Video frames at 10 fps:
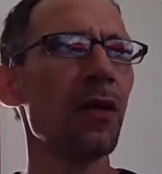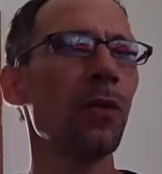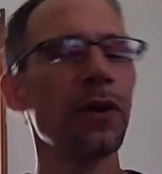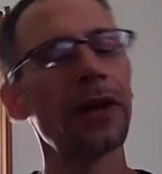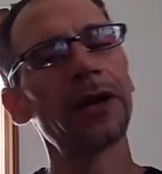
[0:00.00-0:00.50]

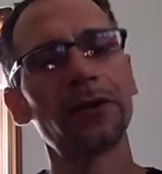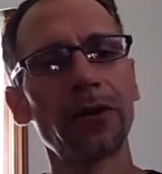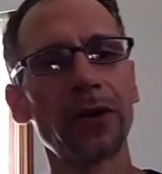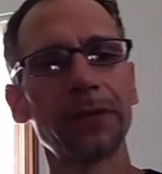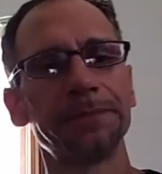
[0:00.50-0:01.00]
Well, later
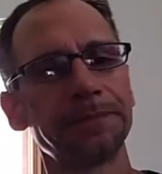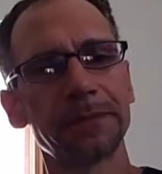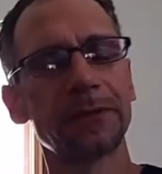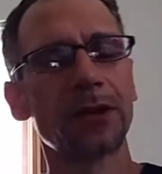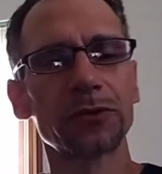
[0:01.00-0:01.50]
on,
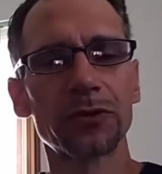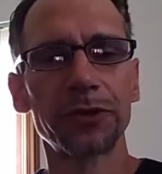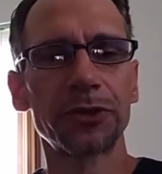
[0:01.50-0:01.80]
long story